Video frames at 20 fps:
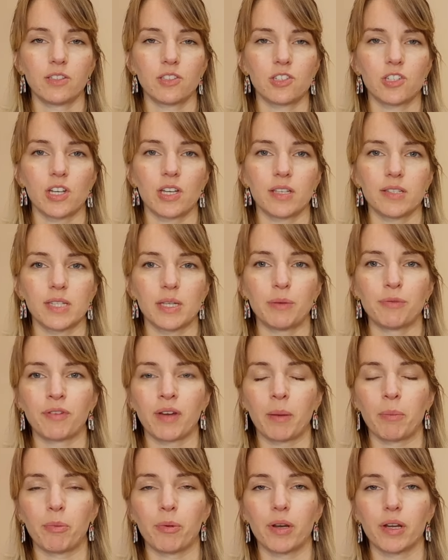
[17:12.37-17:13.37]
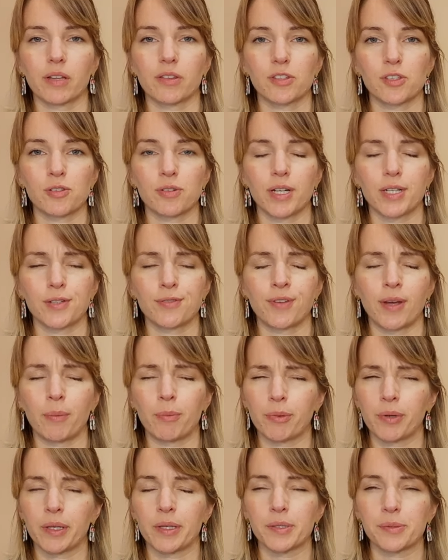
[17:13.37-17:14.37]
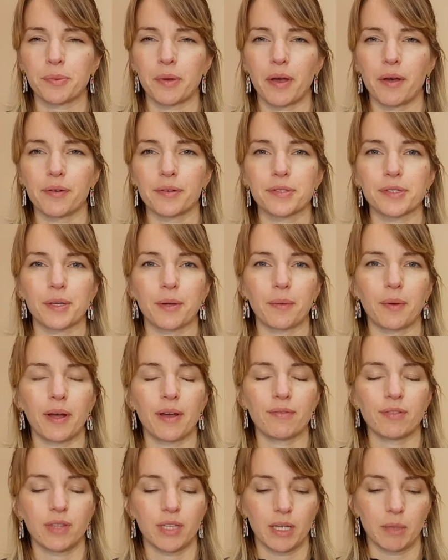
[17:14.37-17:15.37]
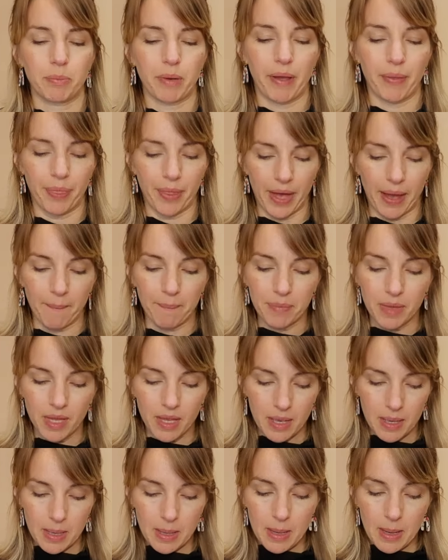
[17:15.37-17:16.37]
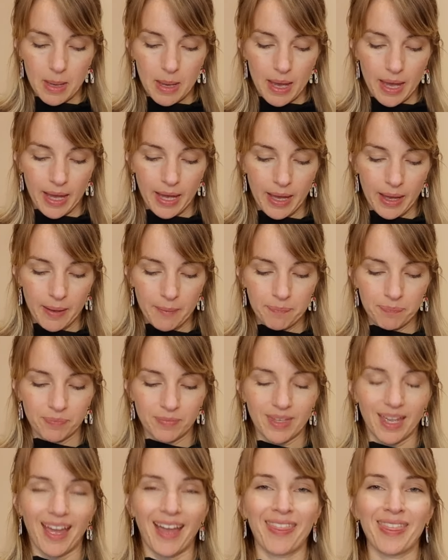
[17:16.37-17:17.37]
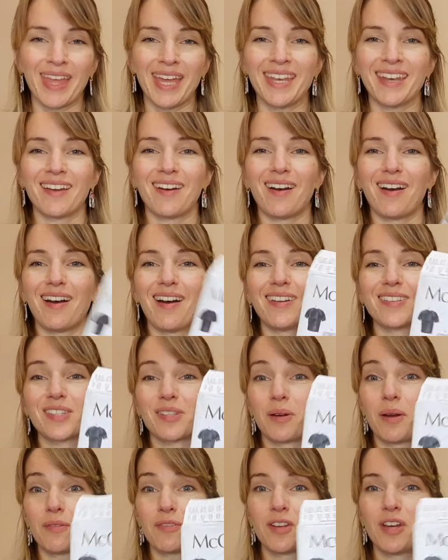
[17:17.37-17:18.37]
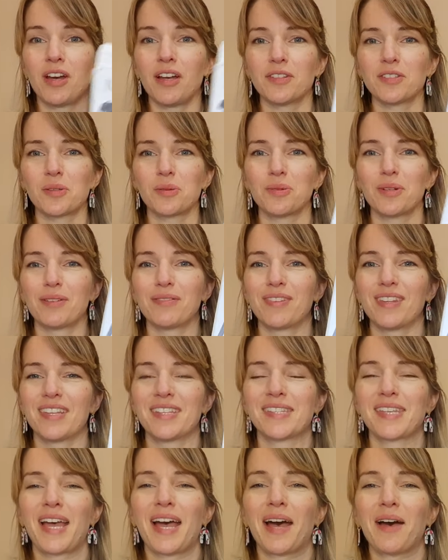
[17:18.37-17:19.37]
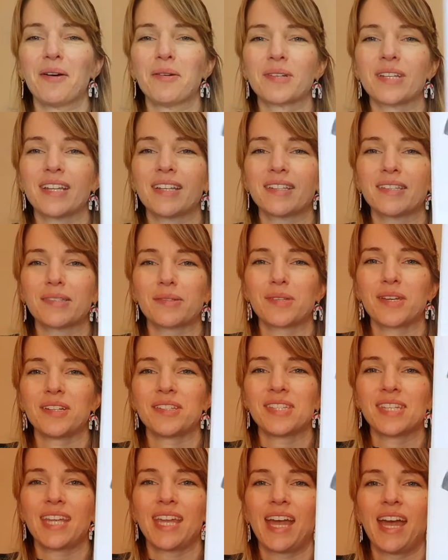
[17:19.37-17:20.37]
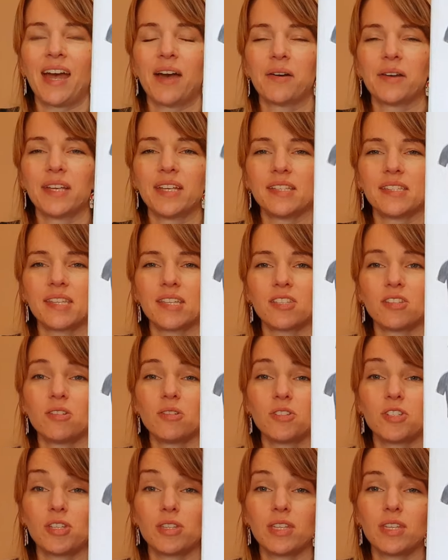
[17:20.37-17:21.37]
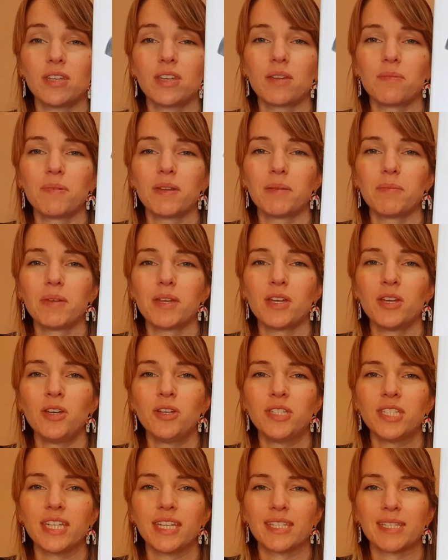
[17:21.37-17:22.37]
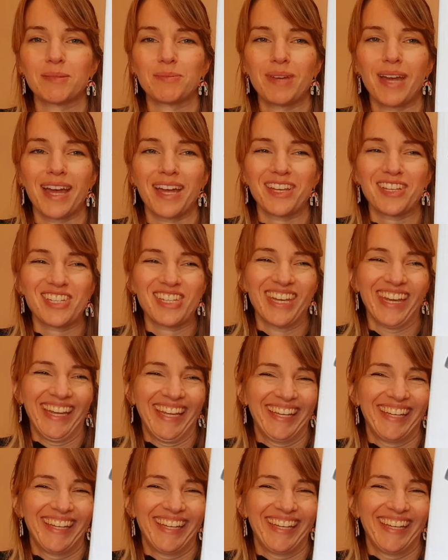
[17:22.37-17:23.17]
jersey fabric, the stretch fabric as well. So I have to think about that. And then, so I've cut all of this out. As I was cutting it out, he said, oh, do you think you could make me a hoodie to match?